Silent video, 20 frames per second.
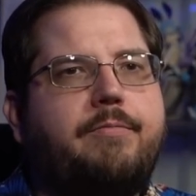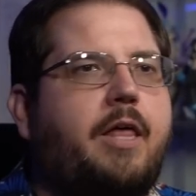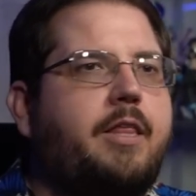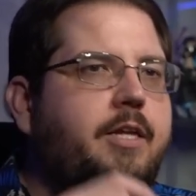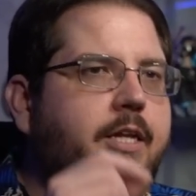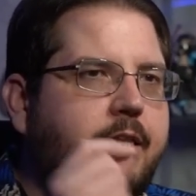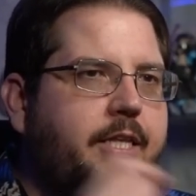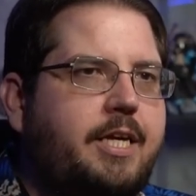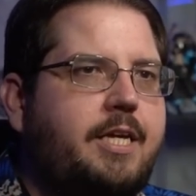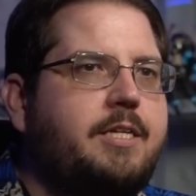
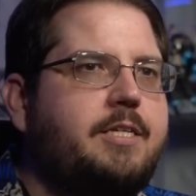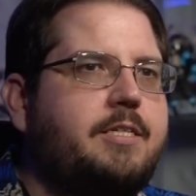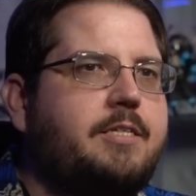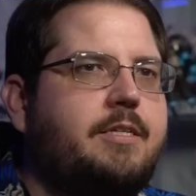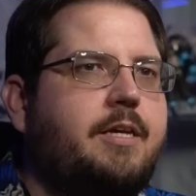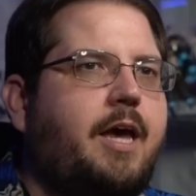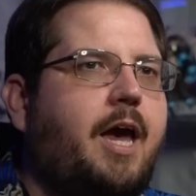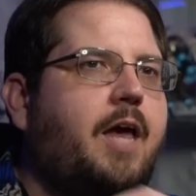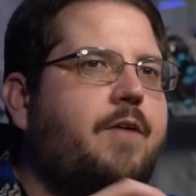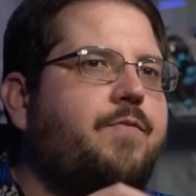Ellen
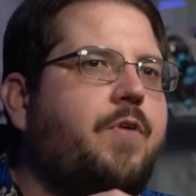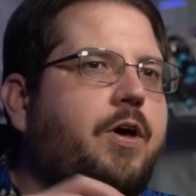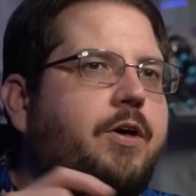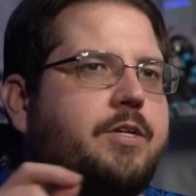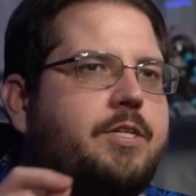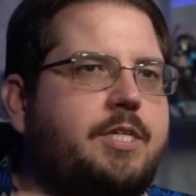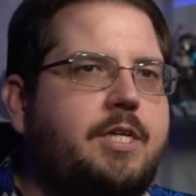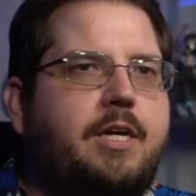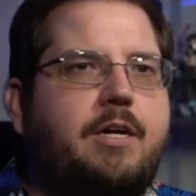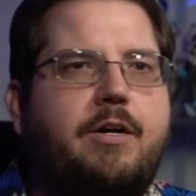Elise had
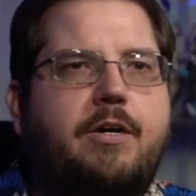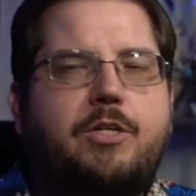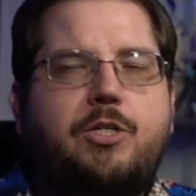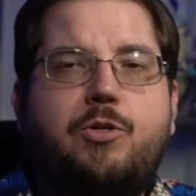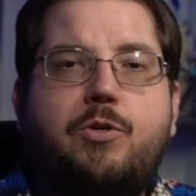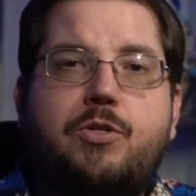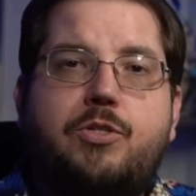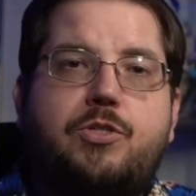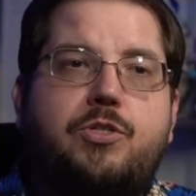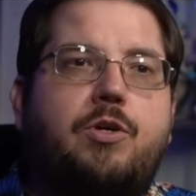volunteered
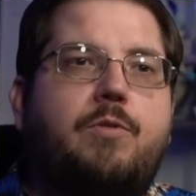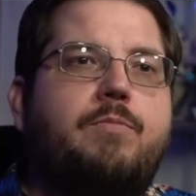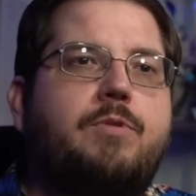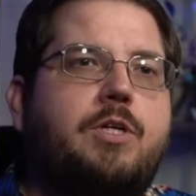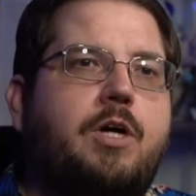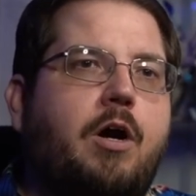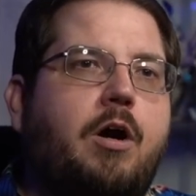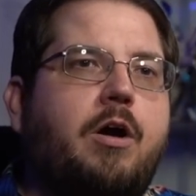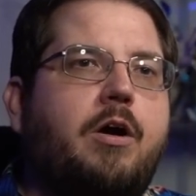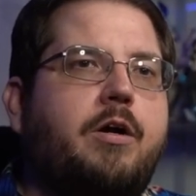to assume
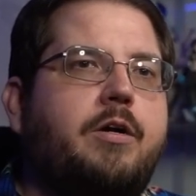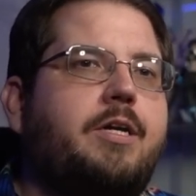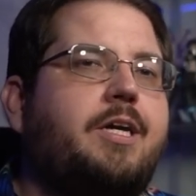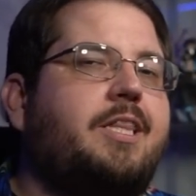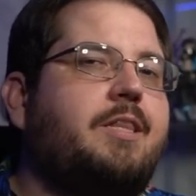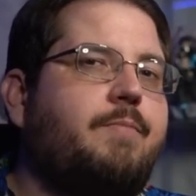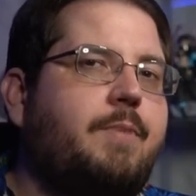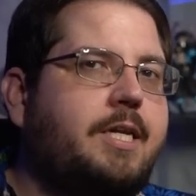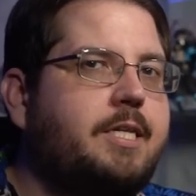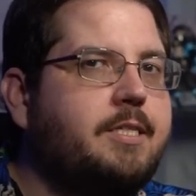guard
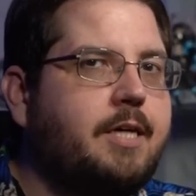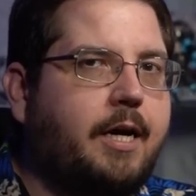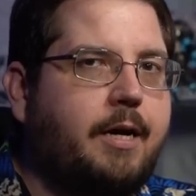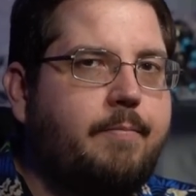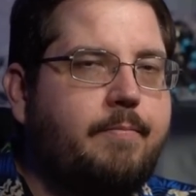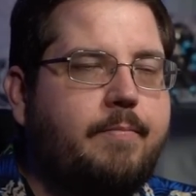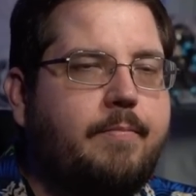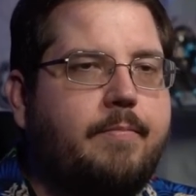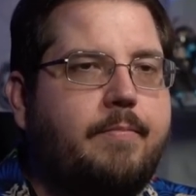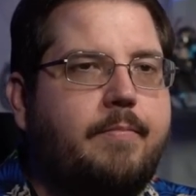in the
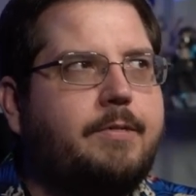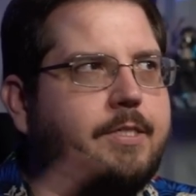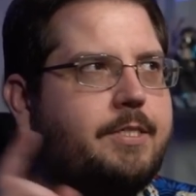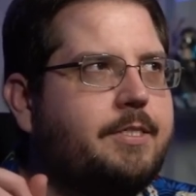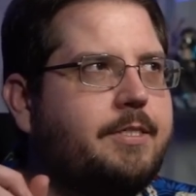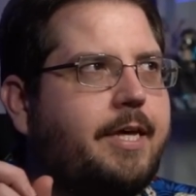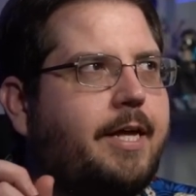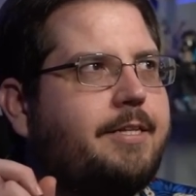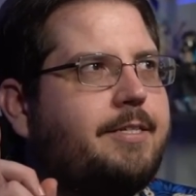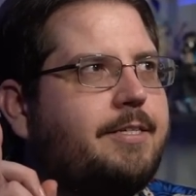meantime.
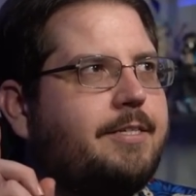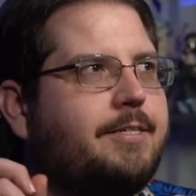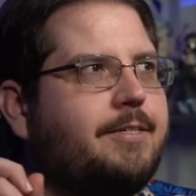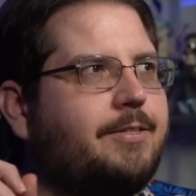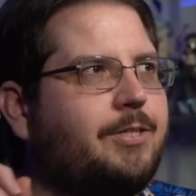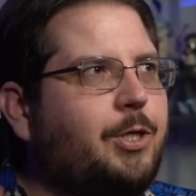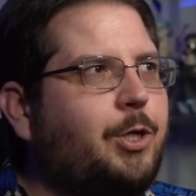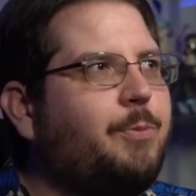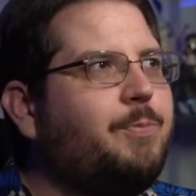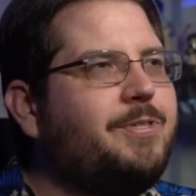Which that's
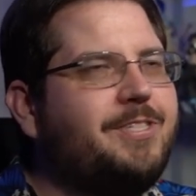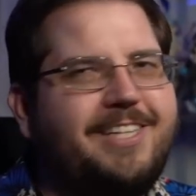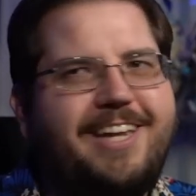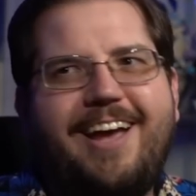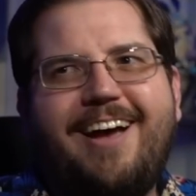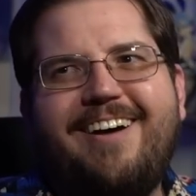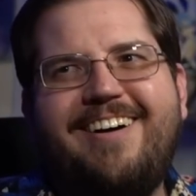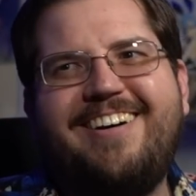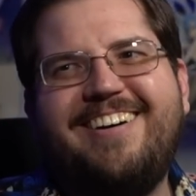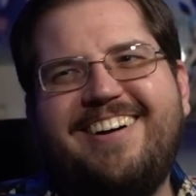an oops
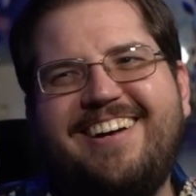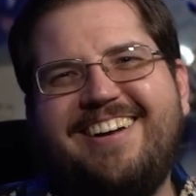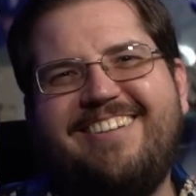now.